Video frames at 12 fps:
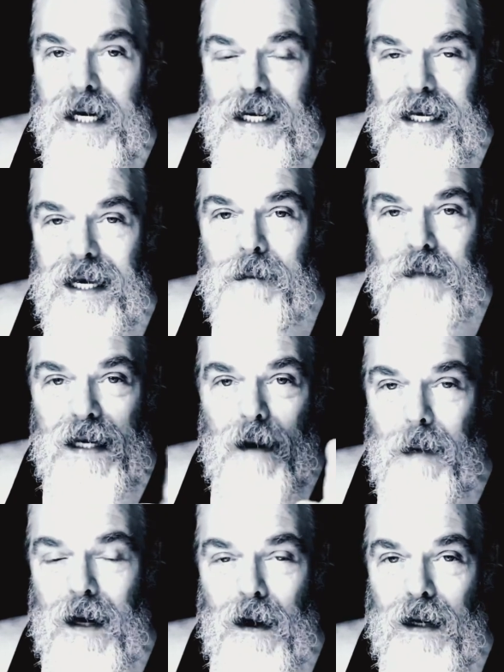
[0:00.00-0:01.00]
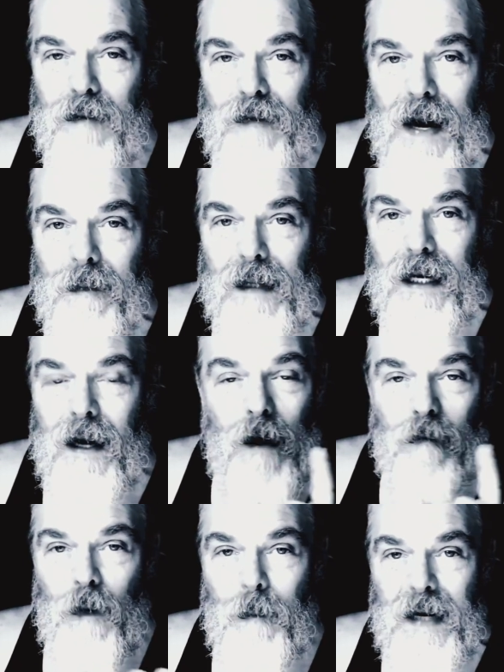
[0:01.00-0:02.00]
to keep the American family
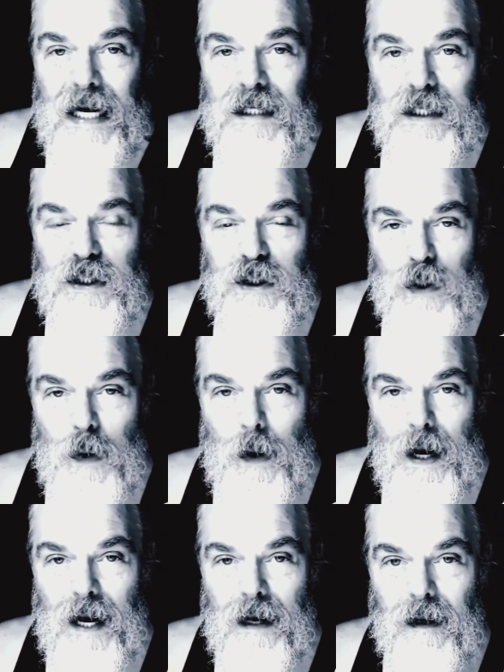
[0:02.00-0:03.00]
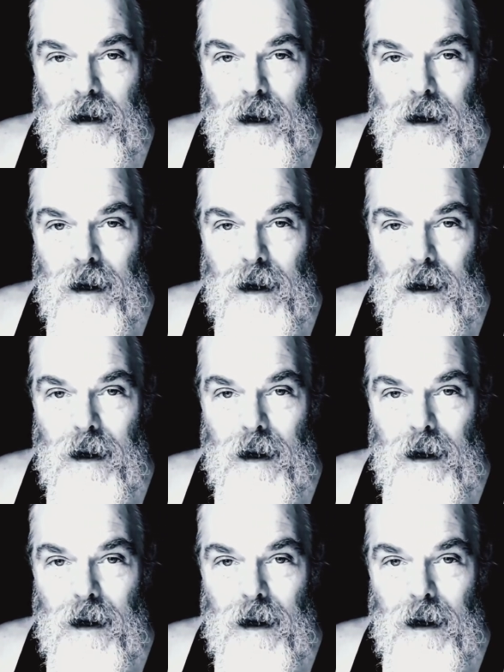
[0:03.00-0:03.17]
from being destroyed.